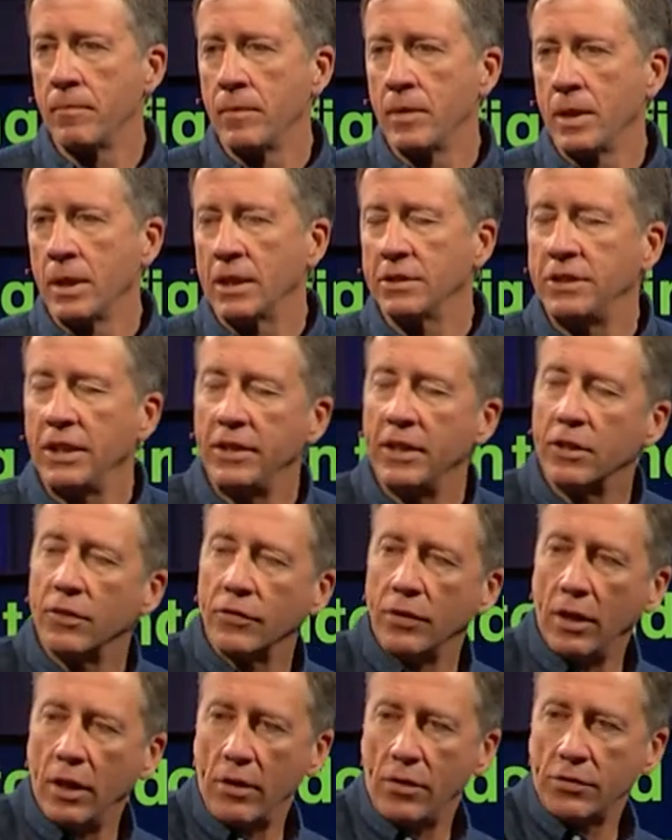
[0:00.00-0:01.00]
Because, see, they're on
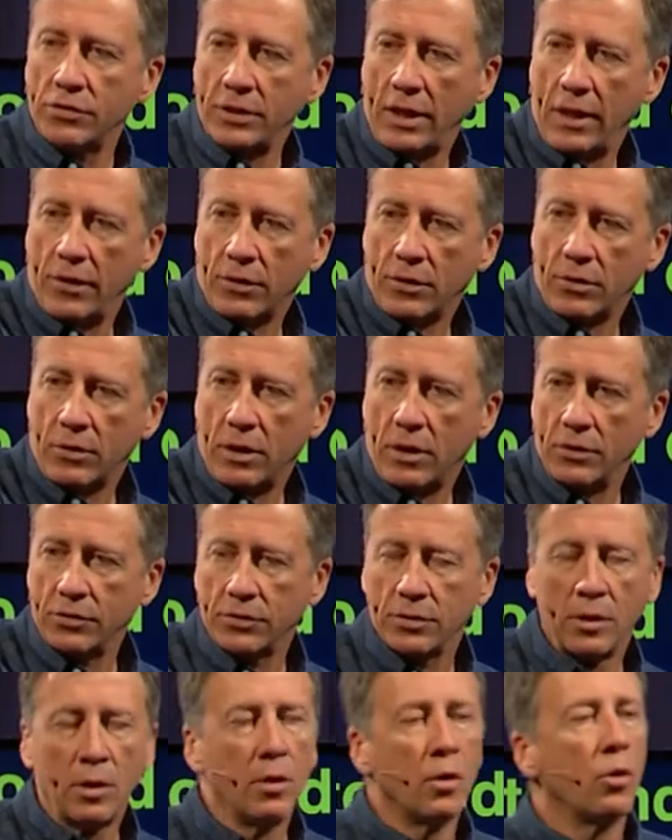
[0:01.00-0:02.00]
the other side of the
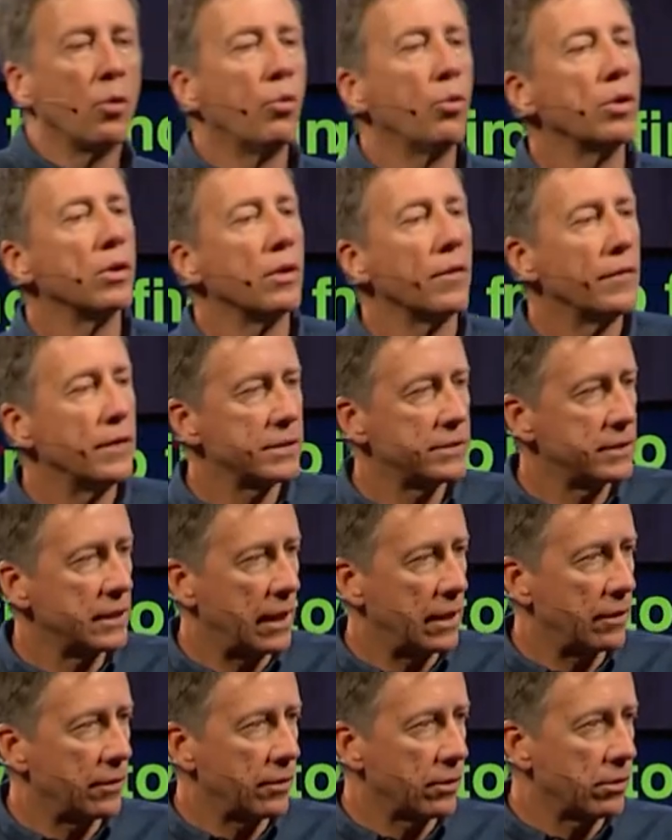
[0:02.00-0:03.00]
cross, we're on this
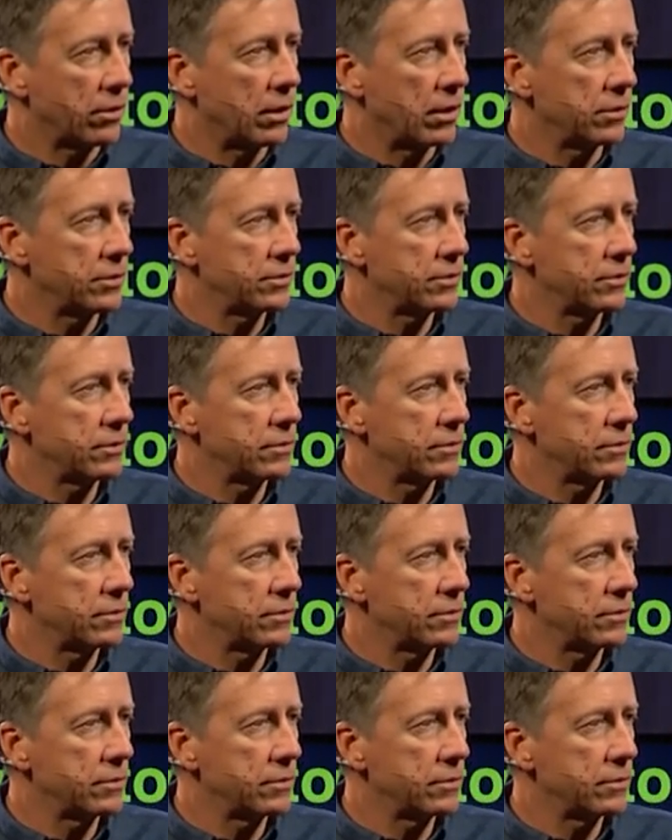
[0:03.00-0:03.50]
side of the cross.